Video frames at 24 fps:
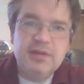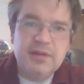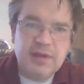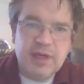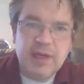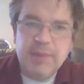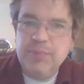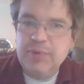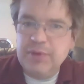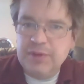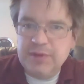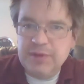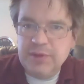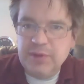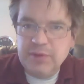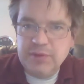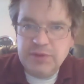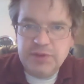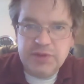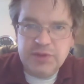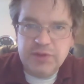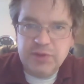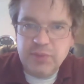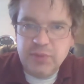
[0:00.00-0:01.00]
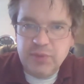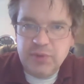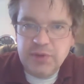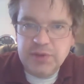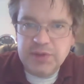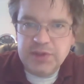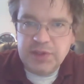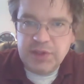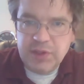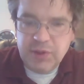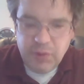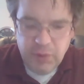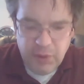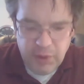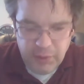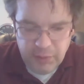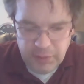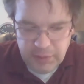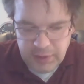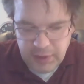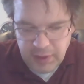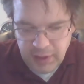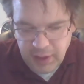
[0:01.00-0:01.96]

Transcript: And I put those two words in quote,